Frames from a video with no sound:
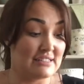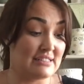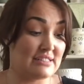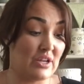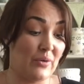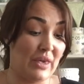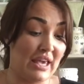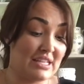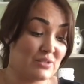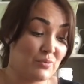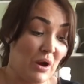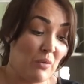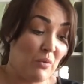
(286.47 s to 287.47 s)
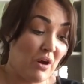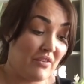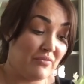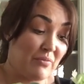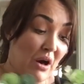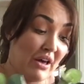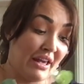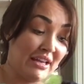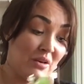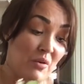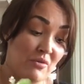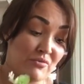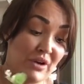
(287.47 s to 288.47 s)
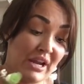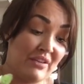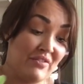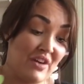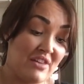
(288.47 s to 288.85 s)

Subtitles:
So it is well worth buying a wreath